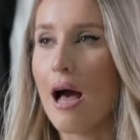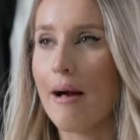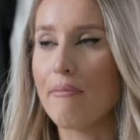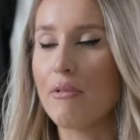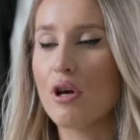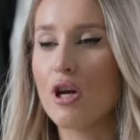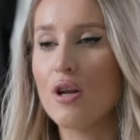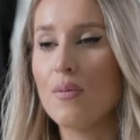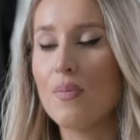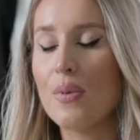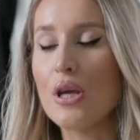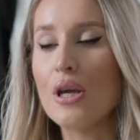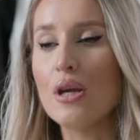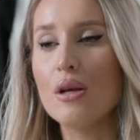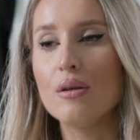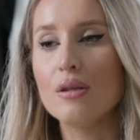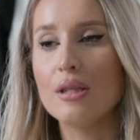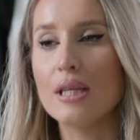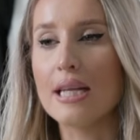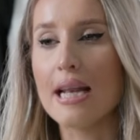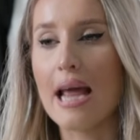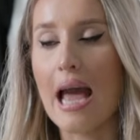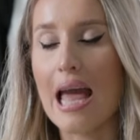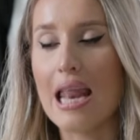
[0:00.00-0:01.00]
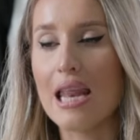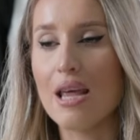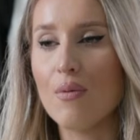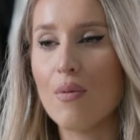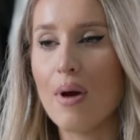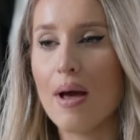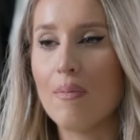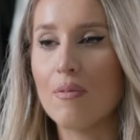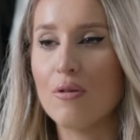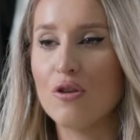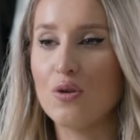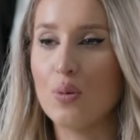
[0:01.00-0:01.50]
I'm going to be using
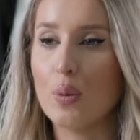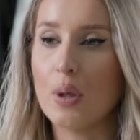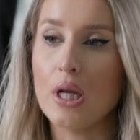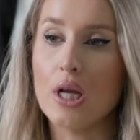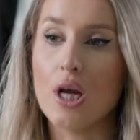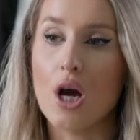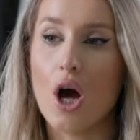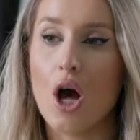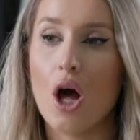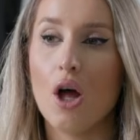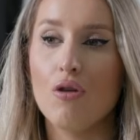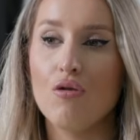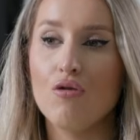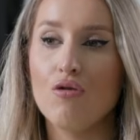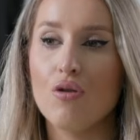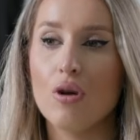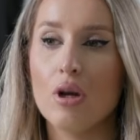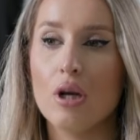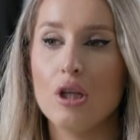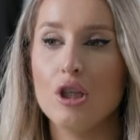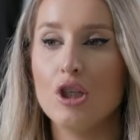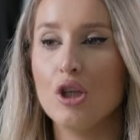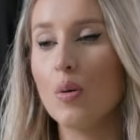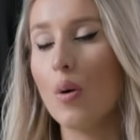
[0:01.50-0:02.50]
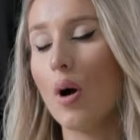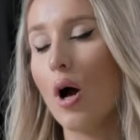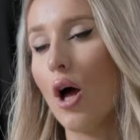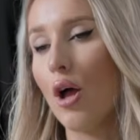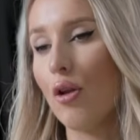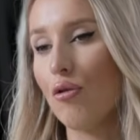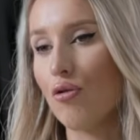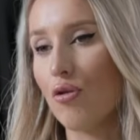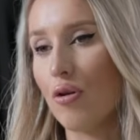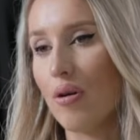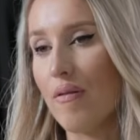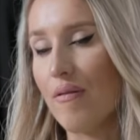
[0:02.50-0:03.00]
anywhere between 100 to
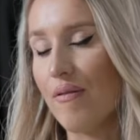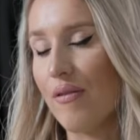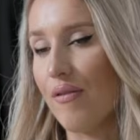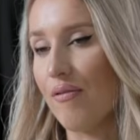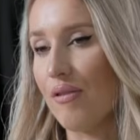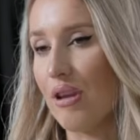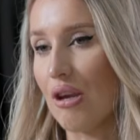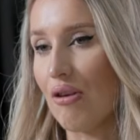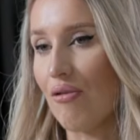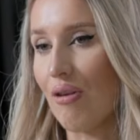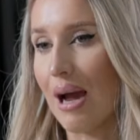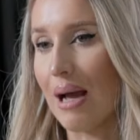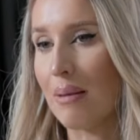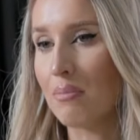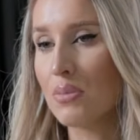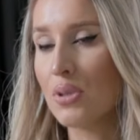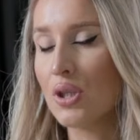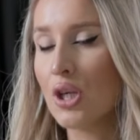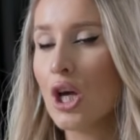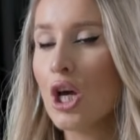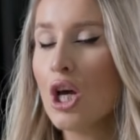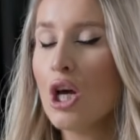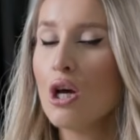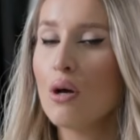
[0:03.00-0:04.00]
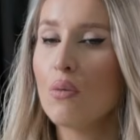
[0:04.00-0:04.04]
150 grams,